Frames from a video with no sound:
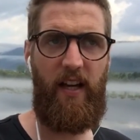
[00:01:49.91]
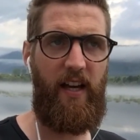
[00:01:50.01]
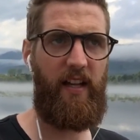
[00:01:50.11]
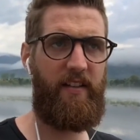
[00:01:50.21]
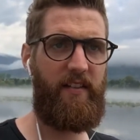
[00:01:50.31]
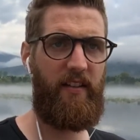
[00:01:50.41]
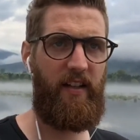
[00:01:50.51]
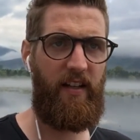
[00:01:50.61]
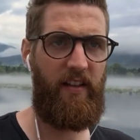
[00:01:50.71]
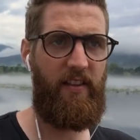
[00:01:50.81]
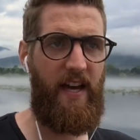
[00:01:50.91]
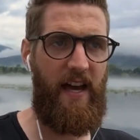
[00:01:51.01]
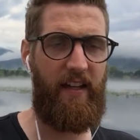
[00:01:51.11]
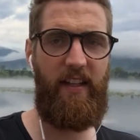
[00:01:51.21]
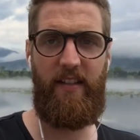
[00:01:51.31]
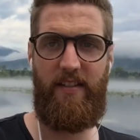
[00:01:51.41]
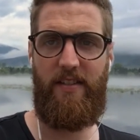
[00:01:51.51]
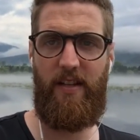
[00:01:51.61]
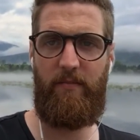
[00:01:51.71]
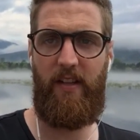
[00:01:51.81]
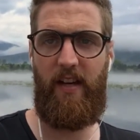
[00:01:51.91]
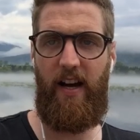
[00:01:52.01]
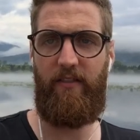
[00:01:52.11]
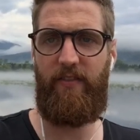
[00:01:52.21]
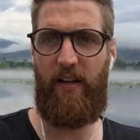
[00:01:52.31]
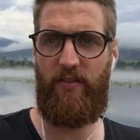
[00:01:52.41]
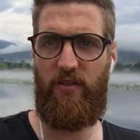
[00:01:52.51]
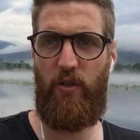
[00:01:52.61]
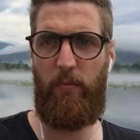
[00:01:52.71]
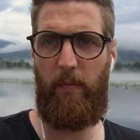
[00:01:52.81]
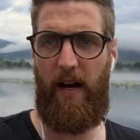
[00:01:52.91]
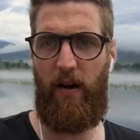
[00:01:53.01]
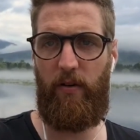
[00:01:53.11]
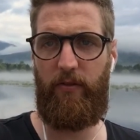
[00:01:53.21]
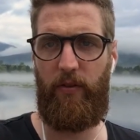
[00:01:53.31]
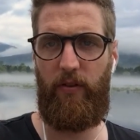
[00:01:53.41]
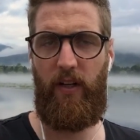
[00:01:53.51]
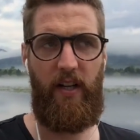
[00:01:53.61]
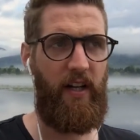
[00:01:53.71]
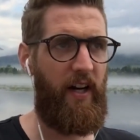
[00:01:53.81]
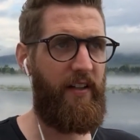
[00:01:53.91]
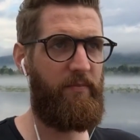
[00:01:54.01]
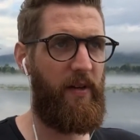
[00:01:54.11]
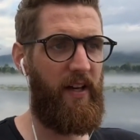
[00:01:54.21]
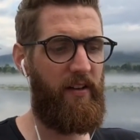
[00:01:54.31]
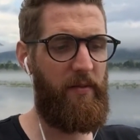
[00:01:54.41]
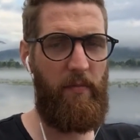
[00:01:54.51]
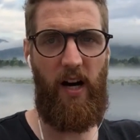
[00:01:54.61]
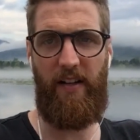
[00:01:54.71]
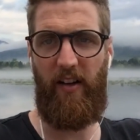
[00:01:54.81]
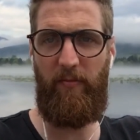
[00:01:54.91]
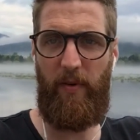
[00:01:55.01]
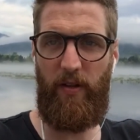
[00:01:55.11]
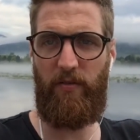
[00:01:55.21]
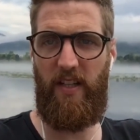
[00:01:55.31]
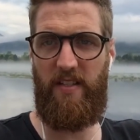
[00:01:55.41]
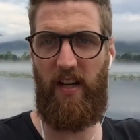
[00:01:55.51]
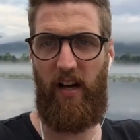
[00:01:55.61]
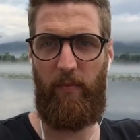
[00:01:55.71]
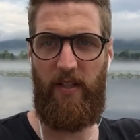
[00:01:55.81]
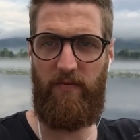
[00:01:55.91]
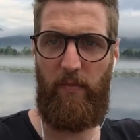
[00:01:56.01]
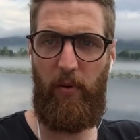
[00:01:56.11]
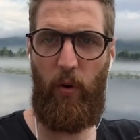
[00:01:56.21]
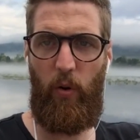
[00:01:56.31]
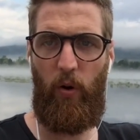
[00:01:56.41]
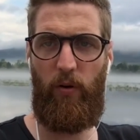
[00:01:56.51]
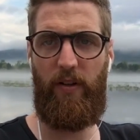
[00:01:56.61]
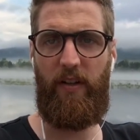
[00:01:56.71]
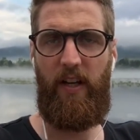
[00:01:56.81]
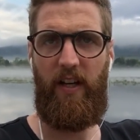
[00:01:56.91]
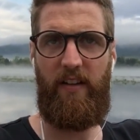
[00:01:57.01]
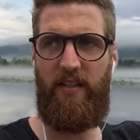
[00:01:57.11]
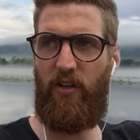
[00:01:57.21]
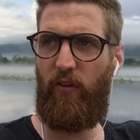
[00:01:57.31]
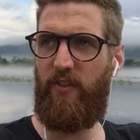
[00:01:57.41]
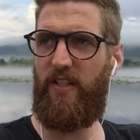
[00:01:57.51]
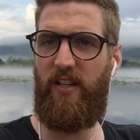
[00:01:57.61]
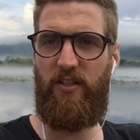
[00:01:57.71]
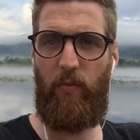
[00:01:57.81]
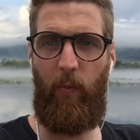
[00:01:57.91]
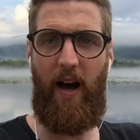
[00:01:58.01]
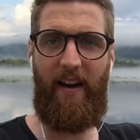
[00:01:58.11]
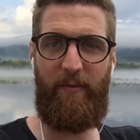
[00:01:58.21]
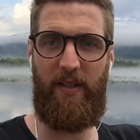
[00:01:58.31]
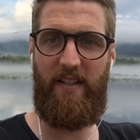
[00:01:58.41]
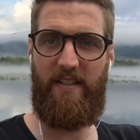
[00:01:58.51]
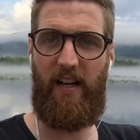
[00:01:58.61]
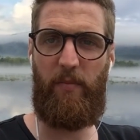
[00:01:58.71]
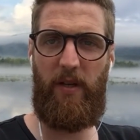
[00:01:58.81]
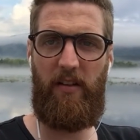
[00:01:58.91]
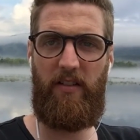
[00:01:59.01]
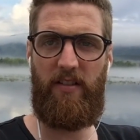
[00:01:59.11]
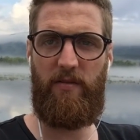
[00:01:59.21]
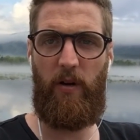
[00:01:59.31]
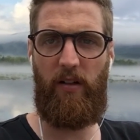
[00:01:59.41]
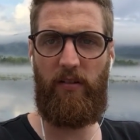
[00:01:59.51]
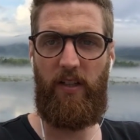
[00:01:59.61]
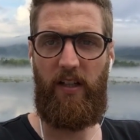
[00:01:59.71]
And that is something that I found super powerful. And bearing in mind, I've built this up, this rapport and these conversations while I've been in Siberia as well.